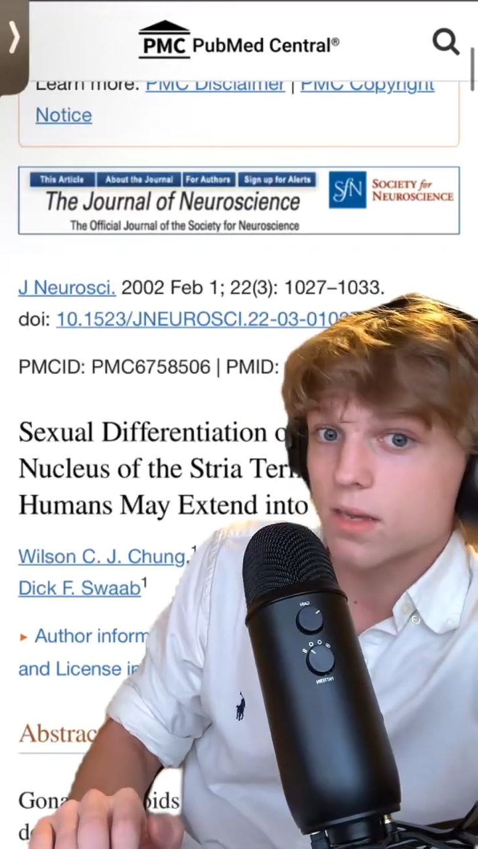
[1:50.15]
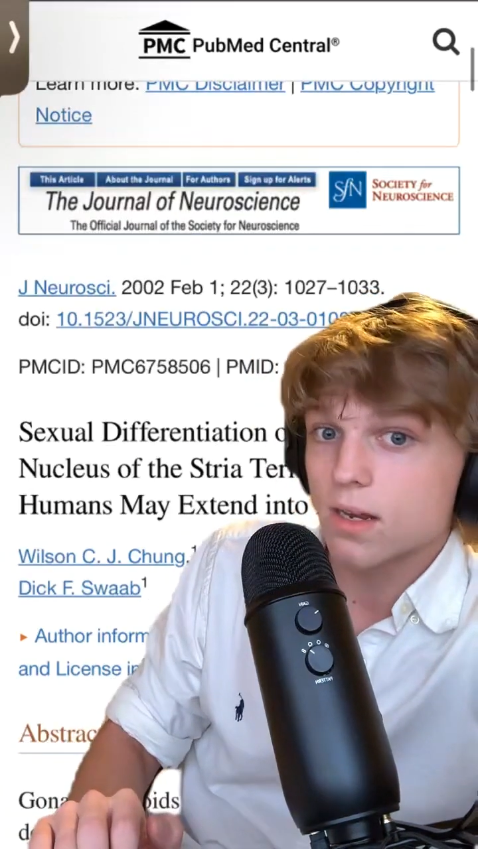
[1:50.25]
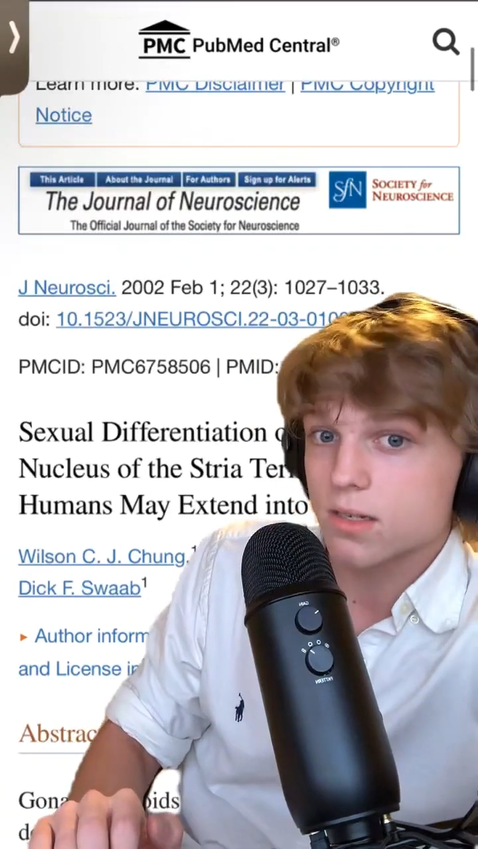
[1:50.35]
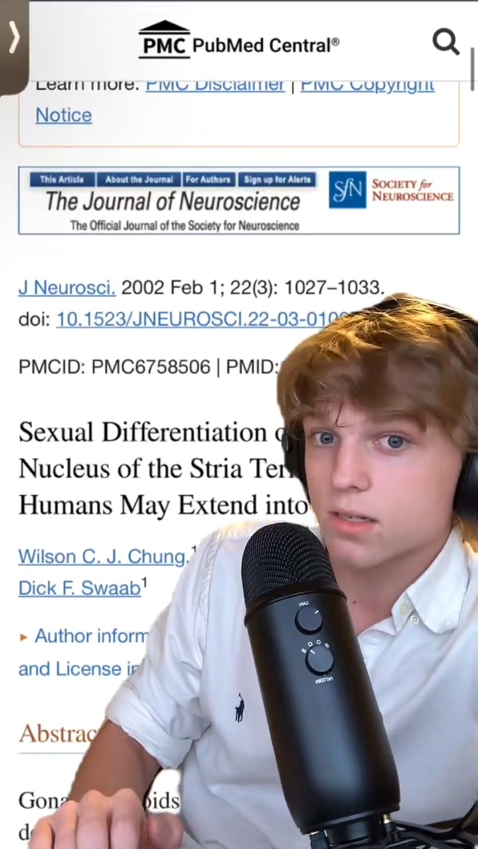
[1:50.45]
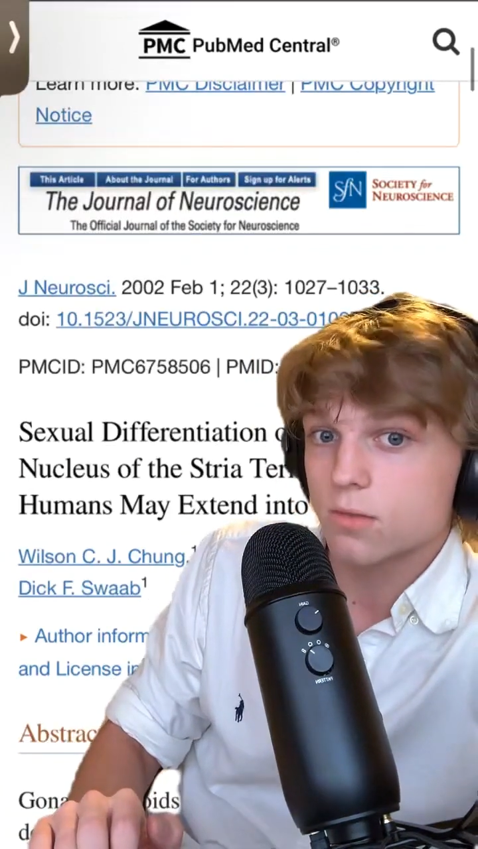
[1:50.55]

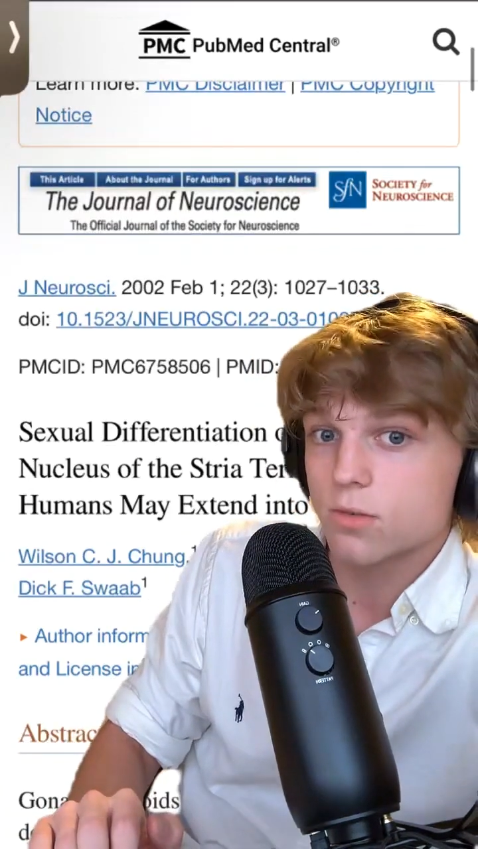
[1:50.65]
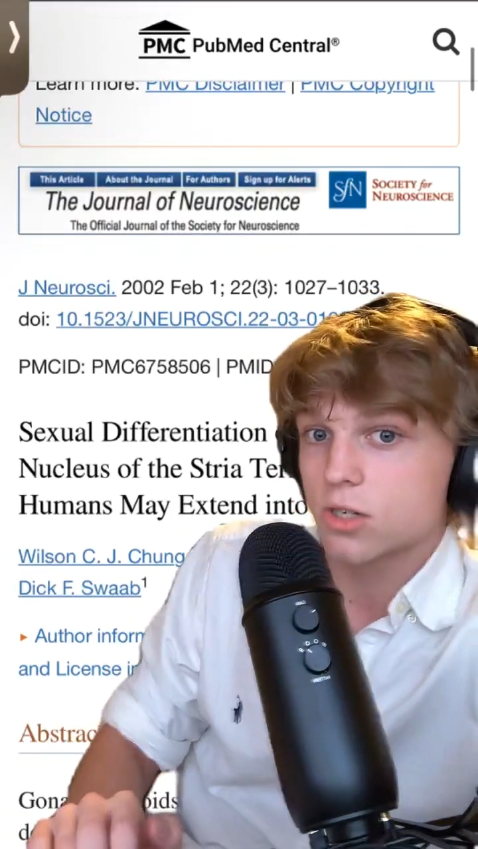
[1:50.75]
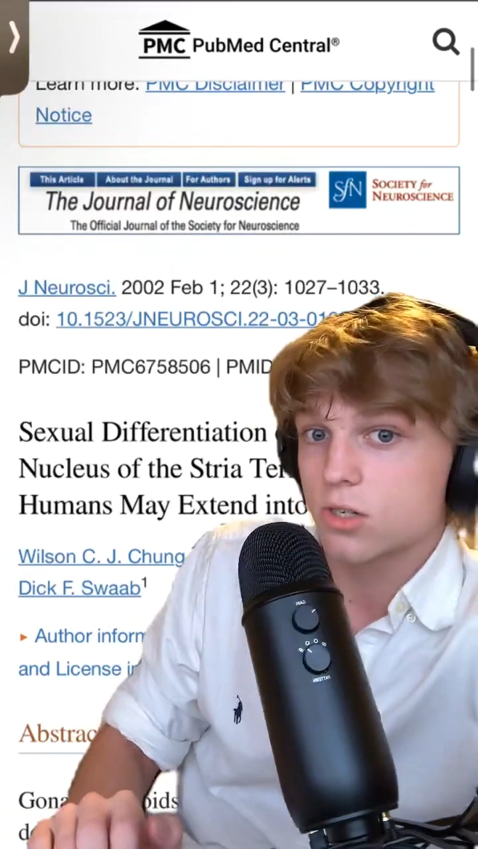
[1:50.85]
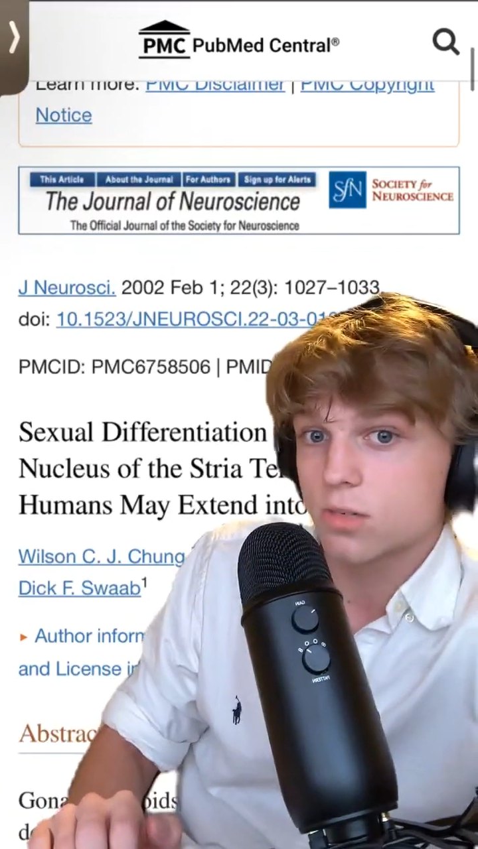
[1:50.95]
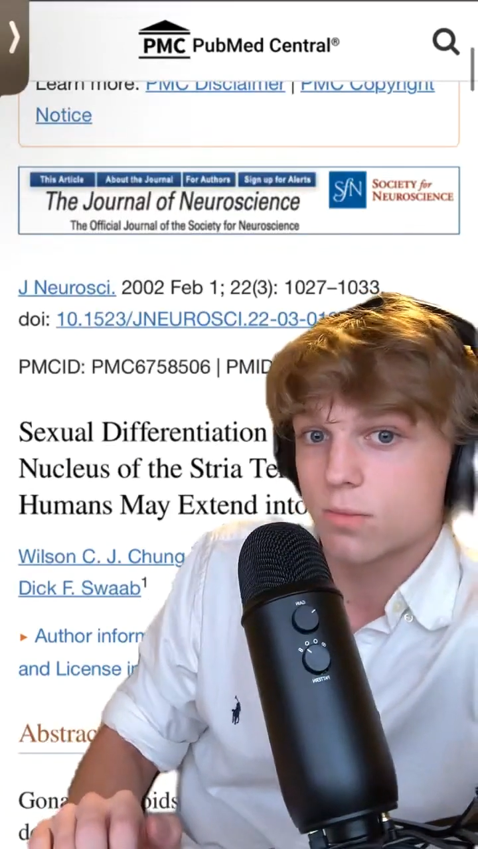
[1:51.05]
BNST, which
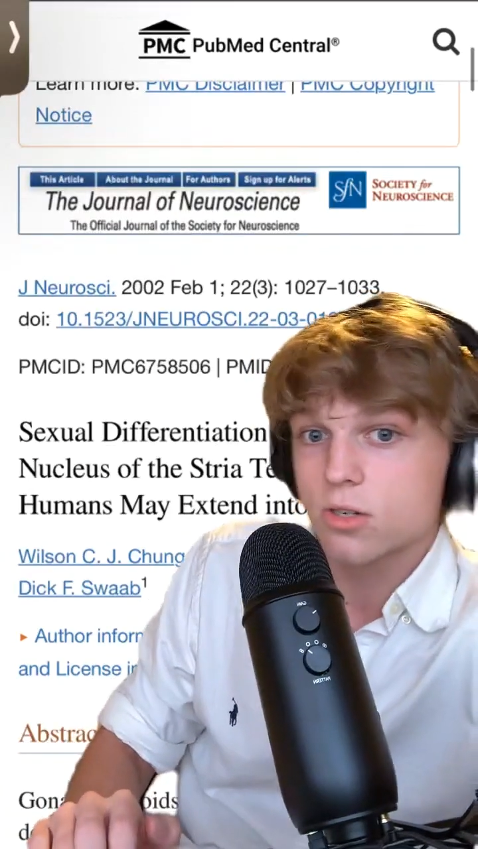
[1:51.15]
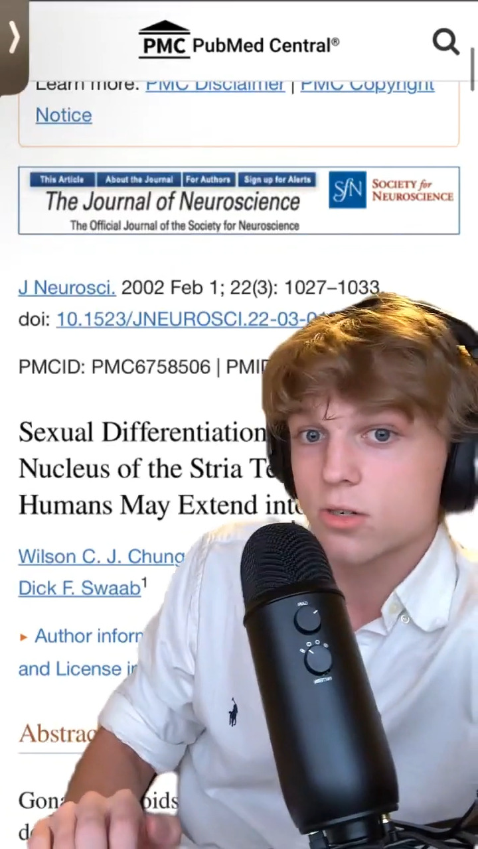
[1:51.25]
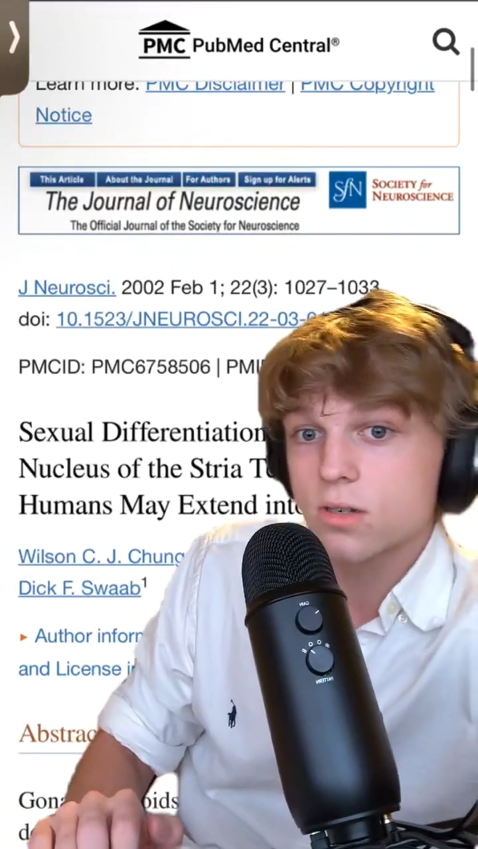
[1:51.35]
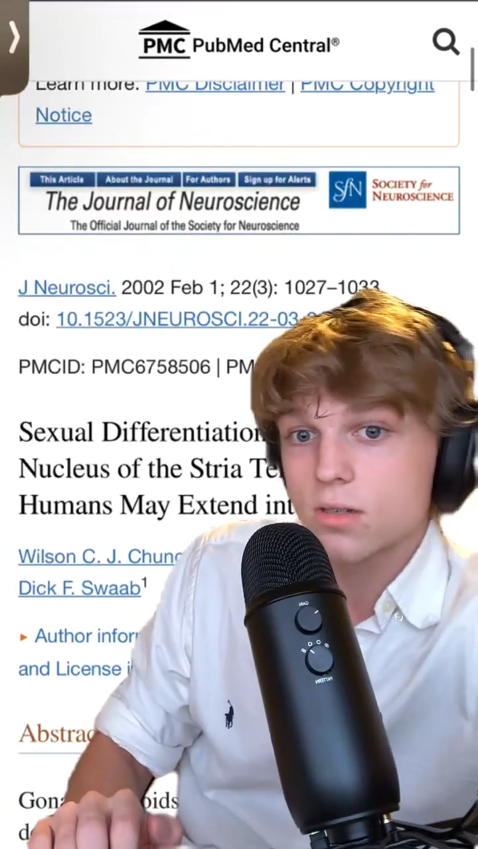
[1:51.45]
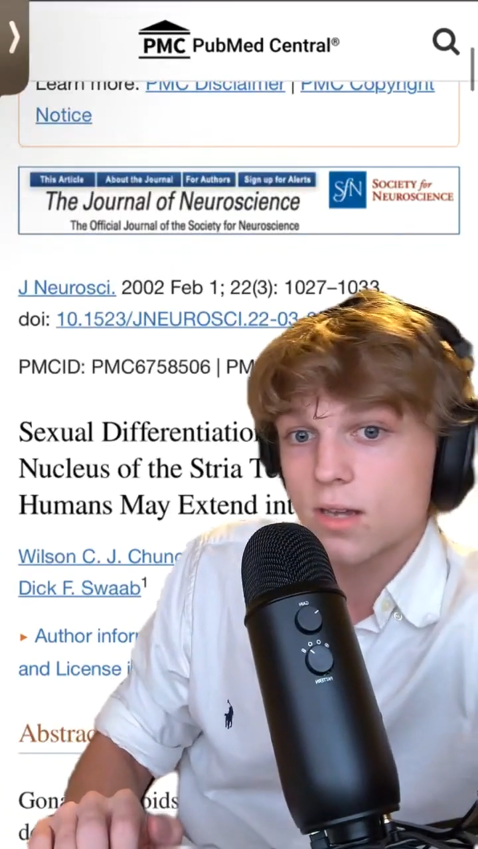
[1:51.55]
I just mentioned.